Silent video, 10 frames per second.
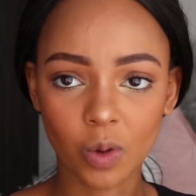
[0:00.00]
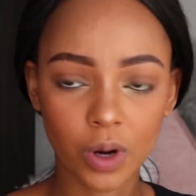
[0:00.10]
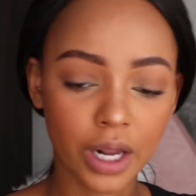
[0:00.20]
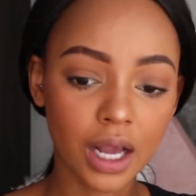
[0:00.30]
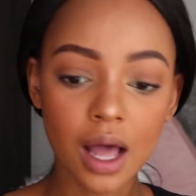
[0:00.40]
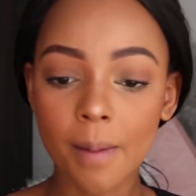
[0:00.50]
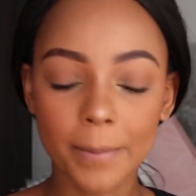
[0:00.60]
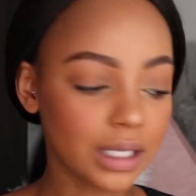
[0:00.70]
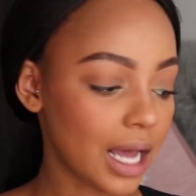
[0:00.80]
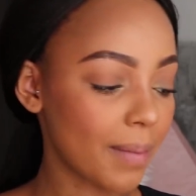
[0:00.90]
recording,
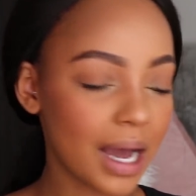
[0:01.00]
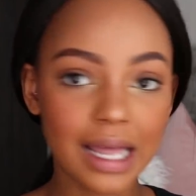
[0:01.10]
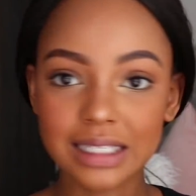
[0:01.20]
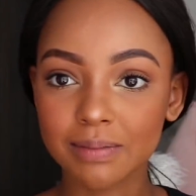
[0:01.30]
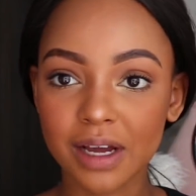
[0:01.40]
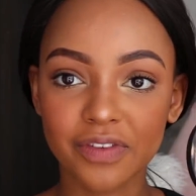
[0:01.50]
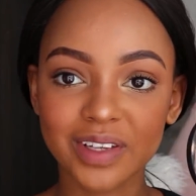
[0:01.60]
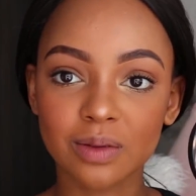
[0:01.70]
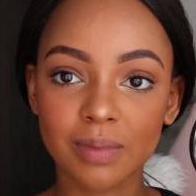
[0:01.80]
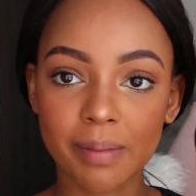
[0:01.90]
but I'm highlighting my
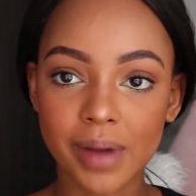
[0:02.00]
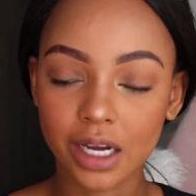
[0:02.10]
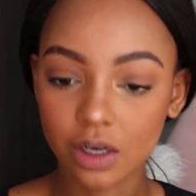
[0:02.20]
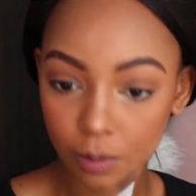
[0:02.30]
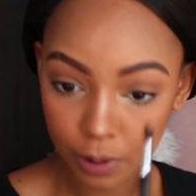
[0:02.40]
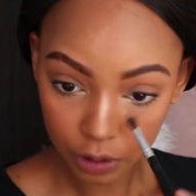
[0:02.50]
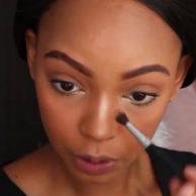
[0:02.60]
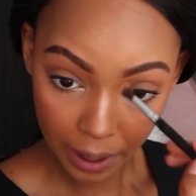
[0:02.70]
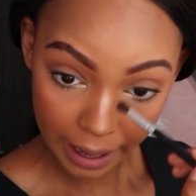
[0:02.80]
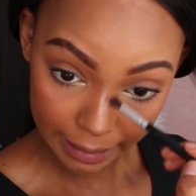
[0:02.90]
face with my MAC Global
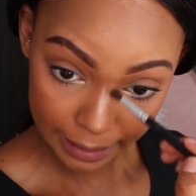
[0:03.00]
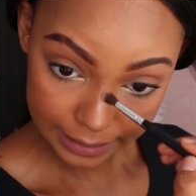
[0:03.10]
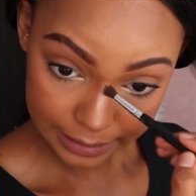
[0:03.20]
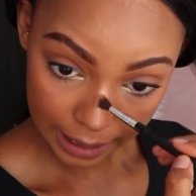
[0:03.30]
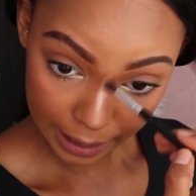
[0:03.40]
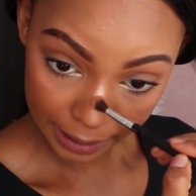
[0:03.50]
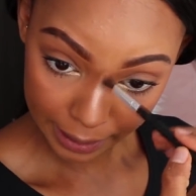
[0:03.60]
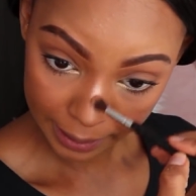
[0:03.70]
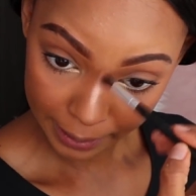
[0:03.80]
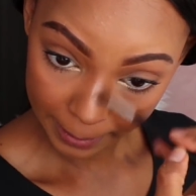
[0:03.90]
Glow
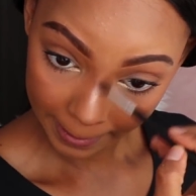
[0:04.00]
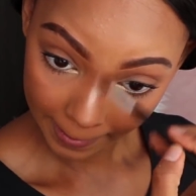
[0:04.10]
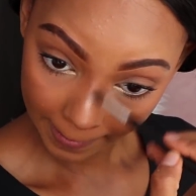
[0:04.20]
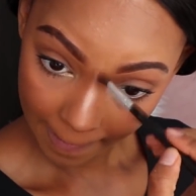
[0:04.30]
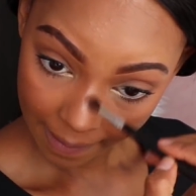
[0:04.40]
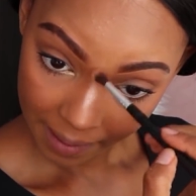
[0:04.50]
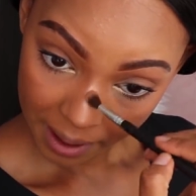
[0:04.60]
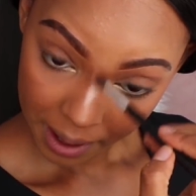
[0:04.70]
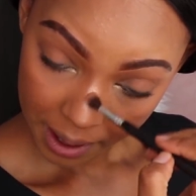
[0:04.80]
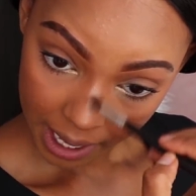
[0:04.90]
highlighter.
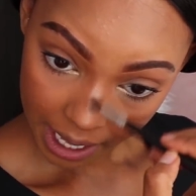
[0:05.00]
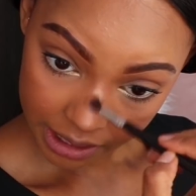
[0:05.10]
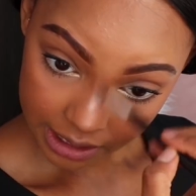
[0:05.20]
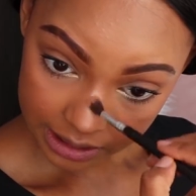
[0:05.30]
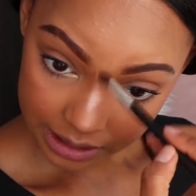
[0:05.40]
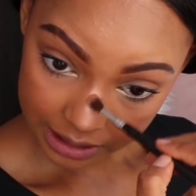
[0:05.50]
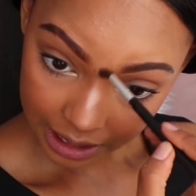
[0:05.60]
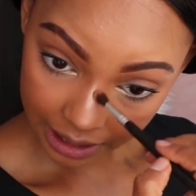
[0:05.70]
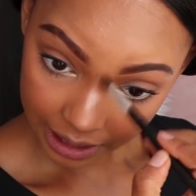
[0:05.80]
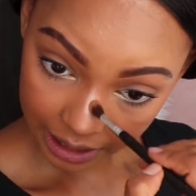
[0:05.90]
And this is
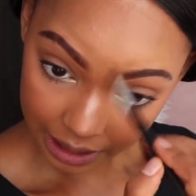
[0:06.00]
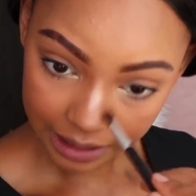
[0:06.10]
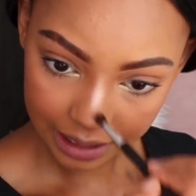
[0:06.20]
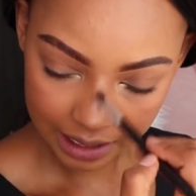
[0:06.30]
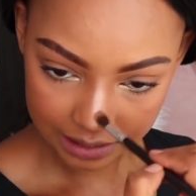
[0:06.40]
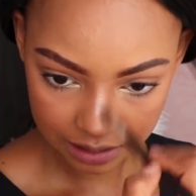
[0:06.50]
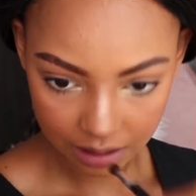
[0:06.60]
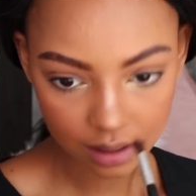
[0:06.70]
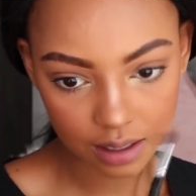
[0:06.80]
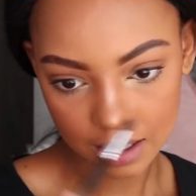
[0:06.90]
like a
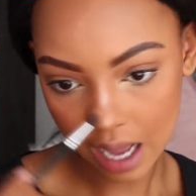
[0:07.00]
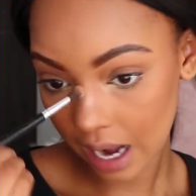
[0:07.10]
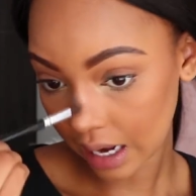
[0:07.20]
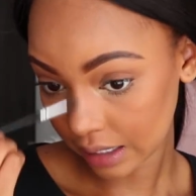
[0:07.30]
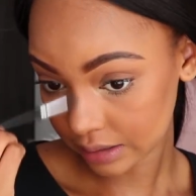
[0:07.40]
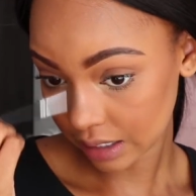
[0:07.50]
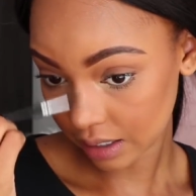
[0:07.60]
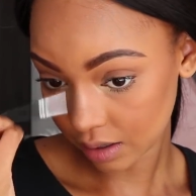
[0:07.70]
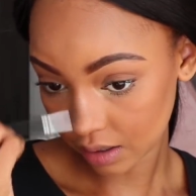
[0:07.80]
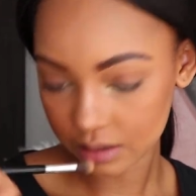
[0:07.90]
classic
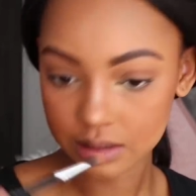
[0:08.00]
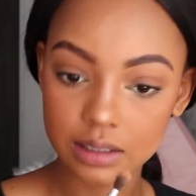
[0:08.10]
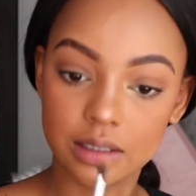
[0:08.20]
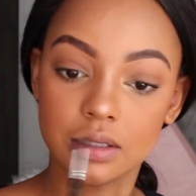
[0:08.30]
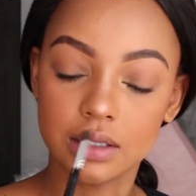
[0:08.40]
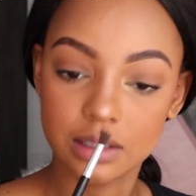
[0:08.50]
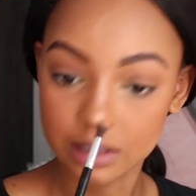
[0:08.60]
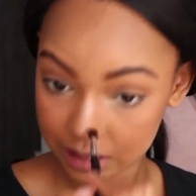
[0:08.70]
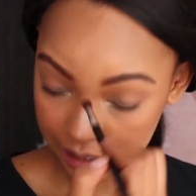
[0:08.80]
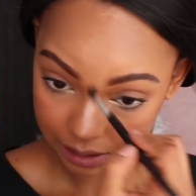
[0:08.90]
highlighter, honestly. This
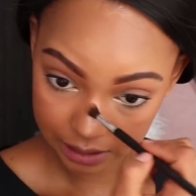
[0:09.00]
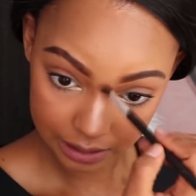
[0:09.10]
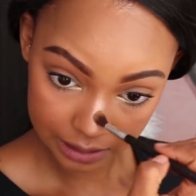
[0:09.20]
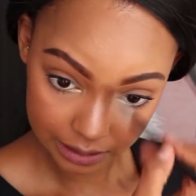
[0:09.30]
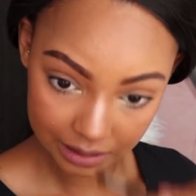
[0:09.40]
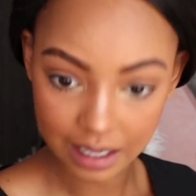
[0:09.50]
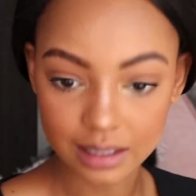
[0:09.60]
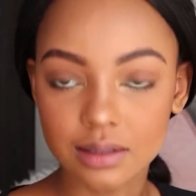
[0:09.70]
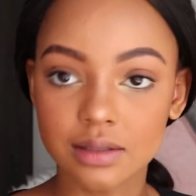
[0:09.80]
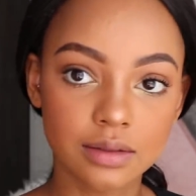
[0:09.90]
is like
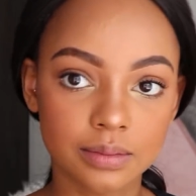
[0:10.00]
that